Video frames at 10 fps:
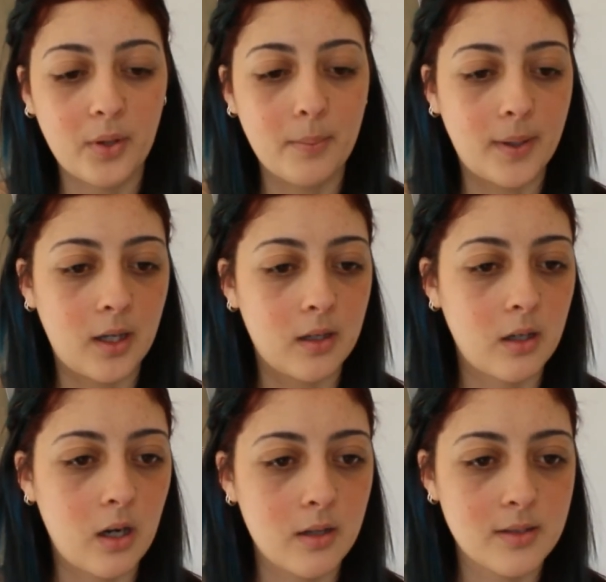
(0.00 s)
But
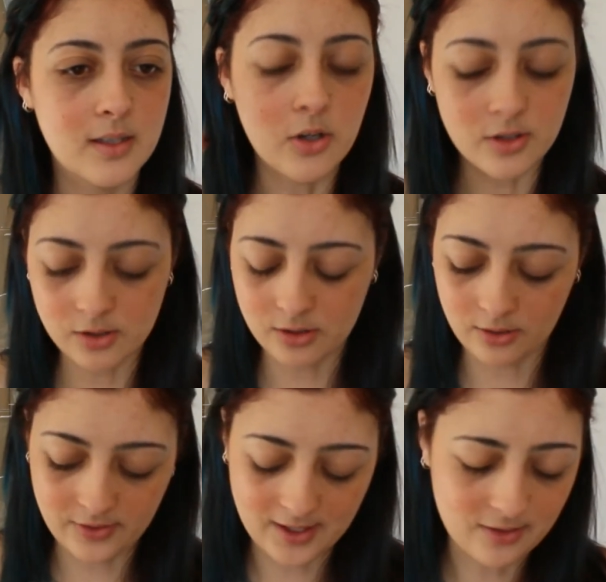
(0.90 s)
because it's so
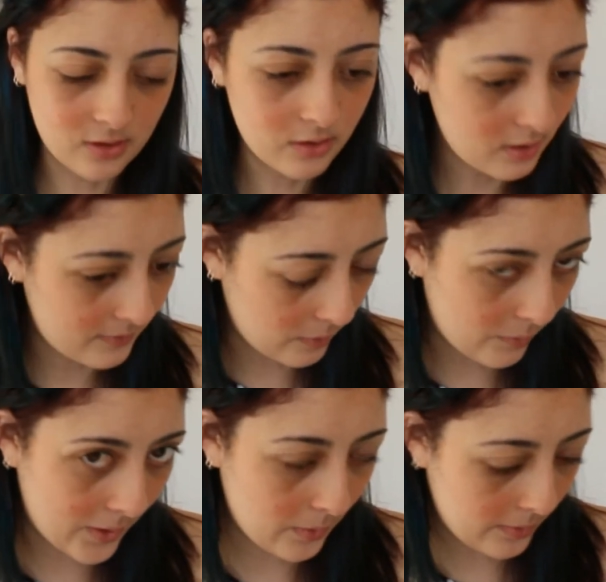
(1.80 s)
thick, I don't know if it
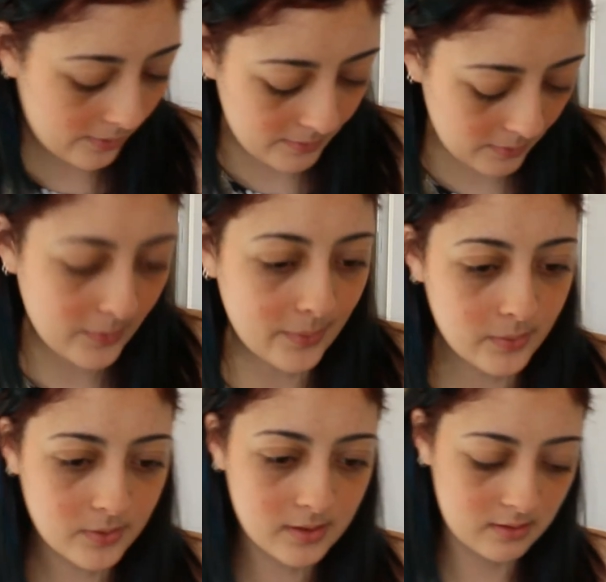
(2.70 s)
will or not, but
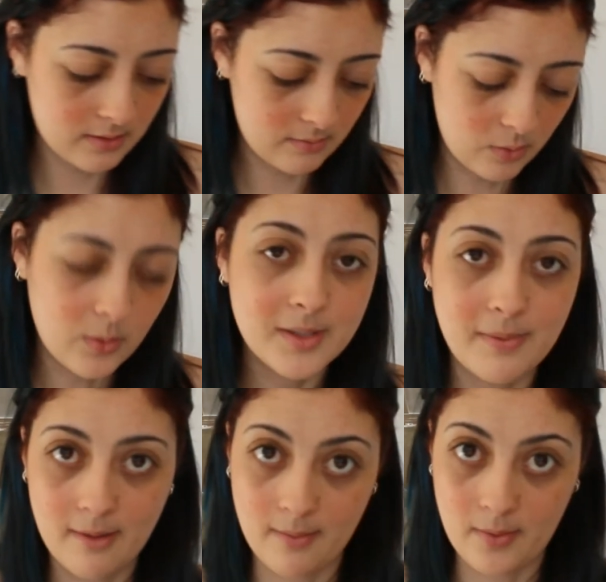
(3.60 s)
we'll
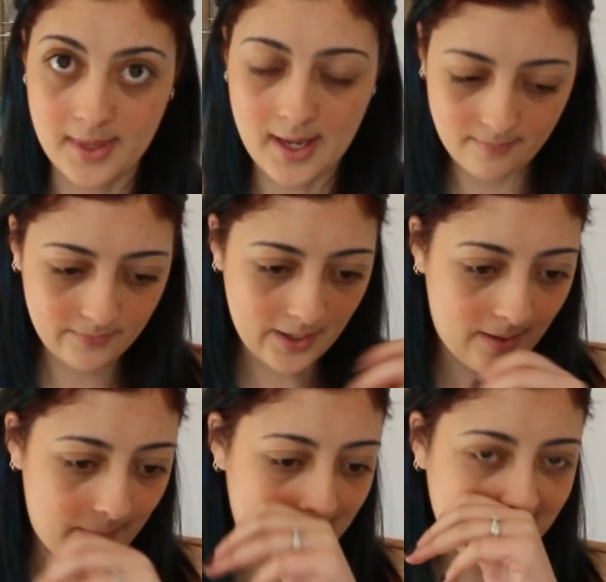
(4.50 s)
experiment with that.
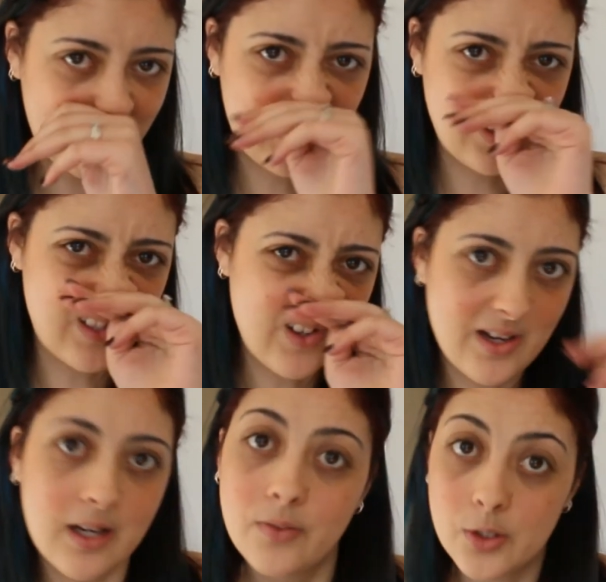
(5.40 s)
I can let you know
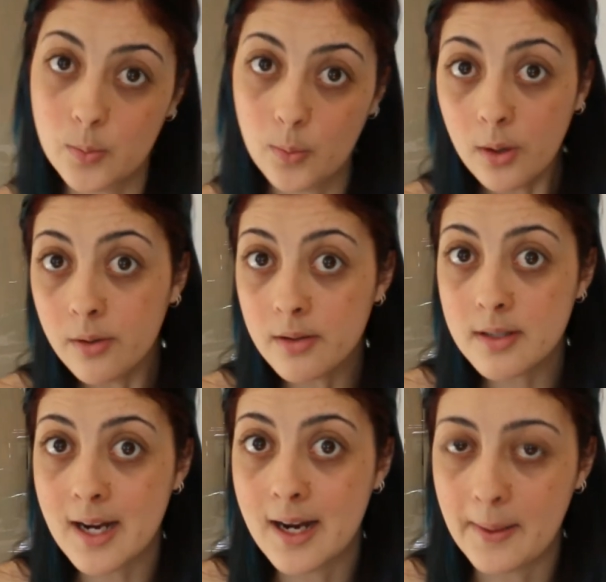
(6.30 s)
if you want.
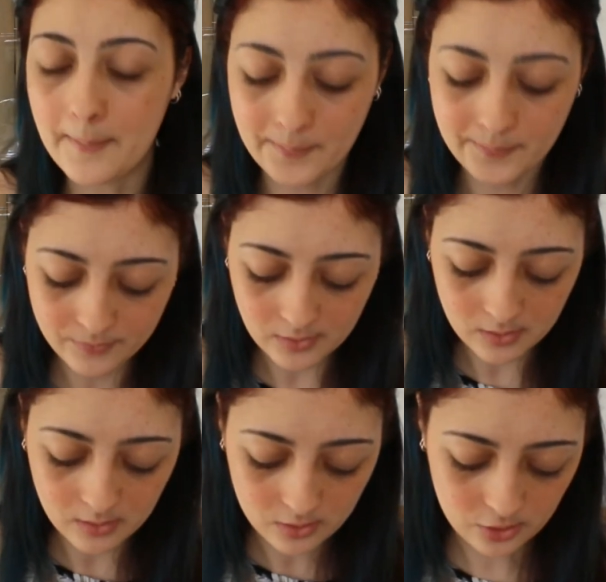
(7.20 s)

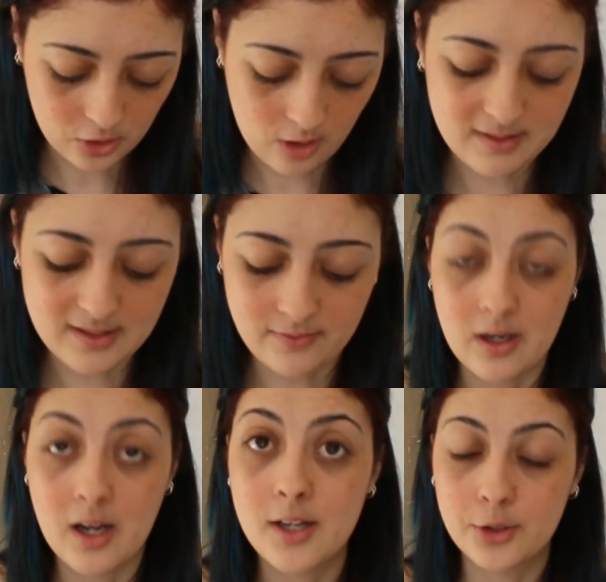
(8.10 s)
Just comment
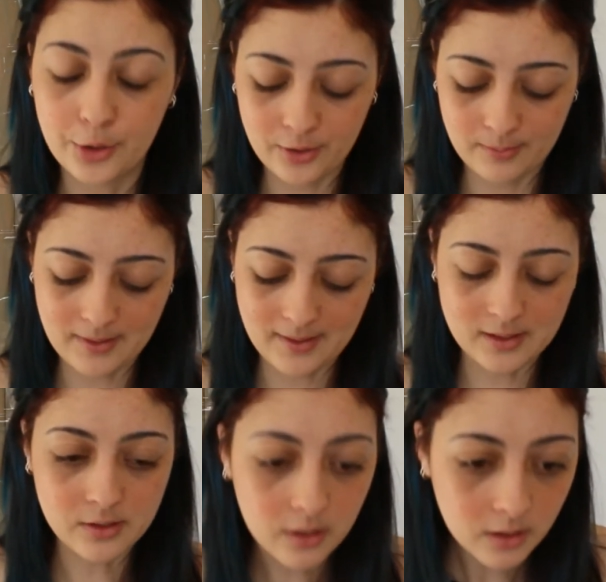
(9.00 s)
like to know.
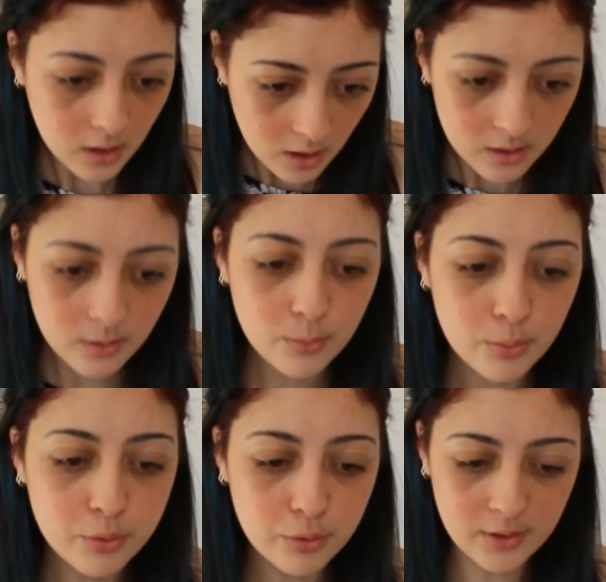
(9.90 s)
Right, so
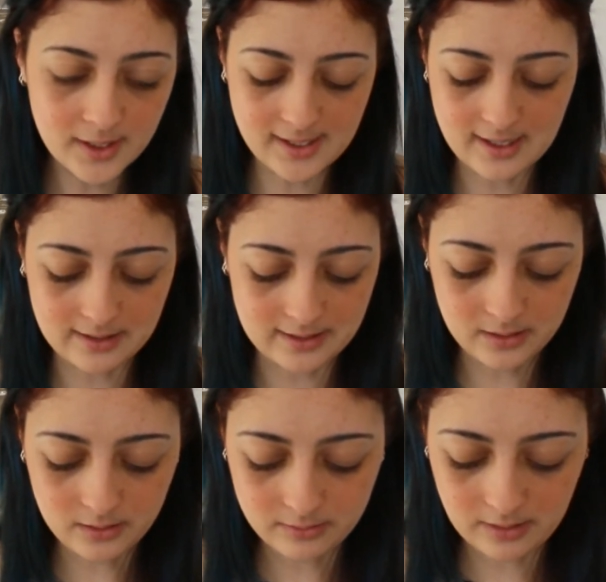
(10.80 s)
pretty
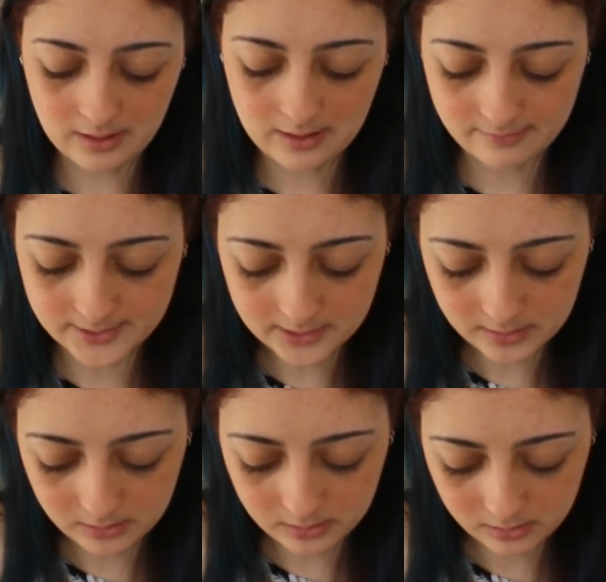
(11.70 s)
colour, love
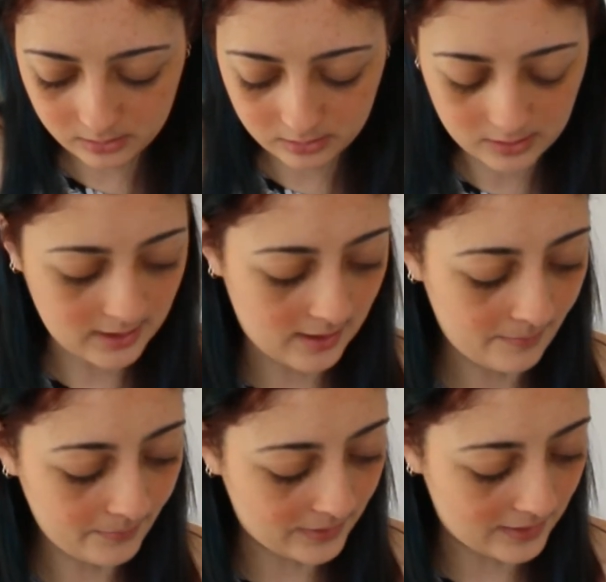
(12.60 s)
it.
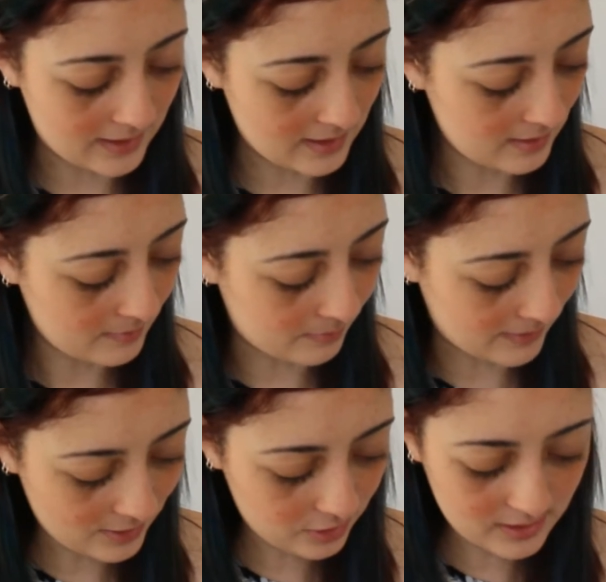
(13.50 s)
The
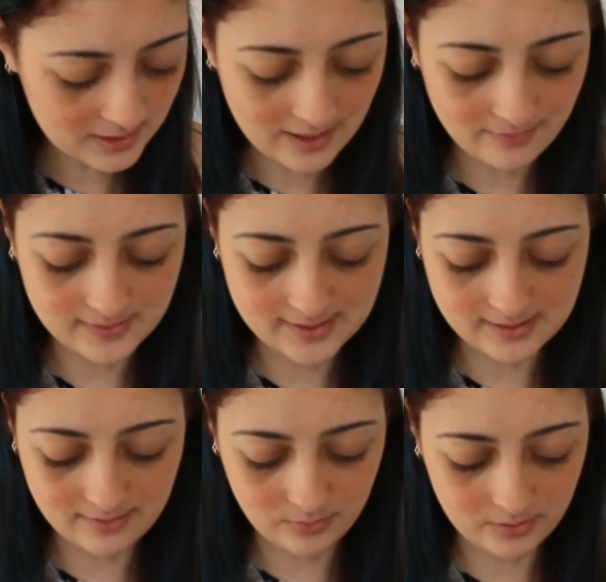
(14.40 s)
blushes have
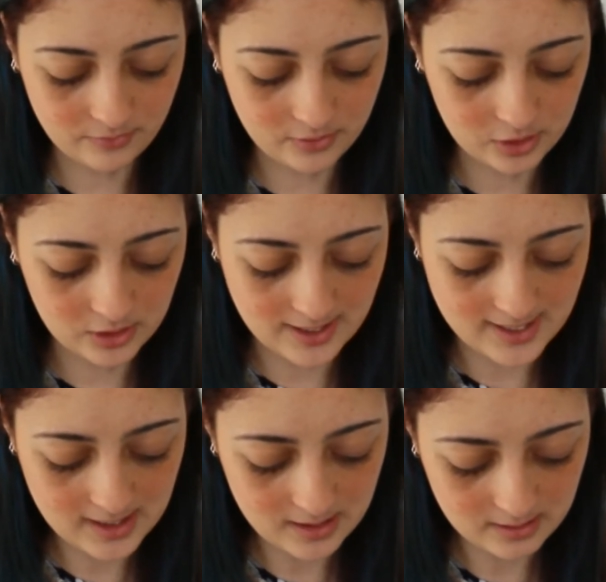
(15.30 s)
several different
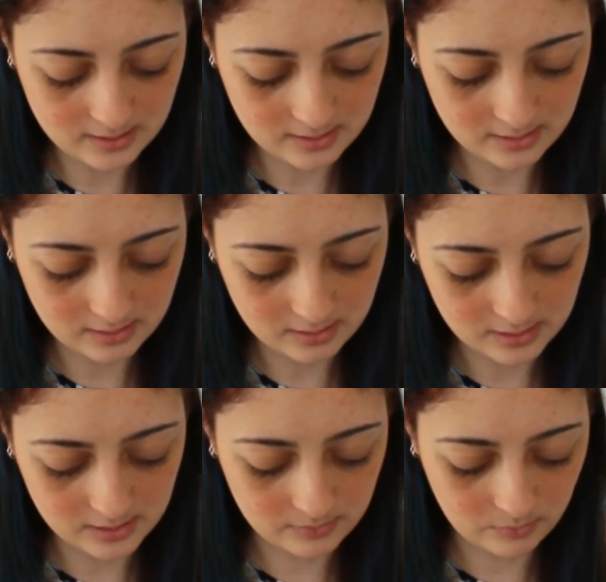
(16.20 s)
shades
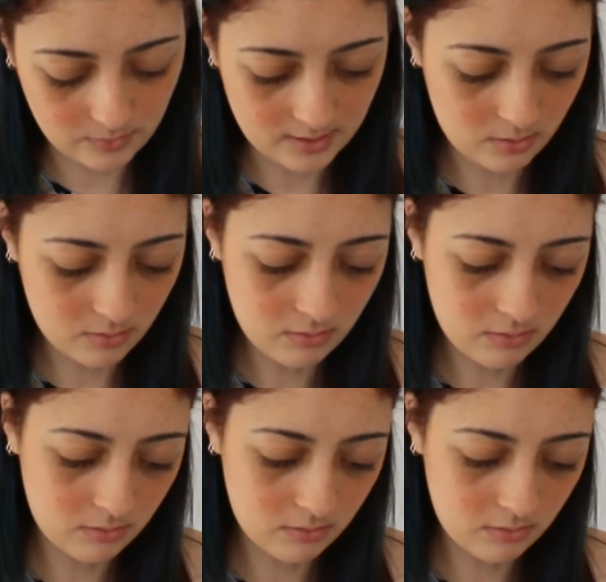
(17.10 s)
as well.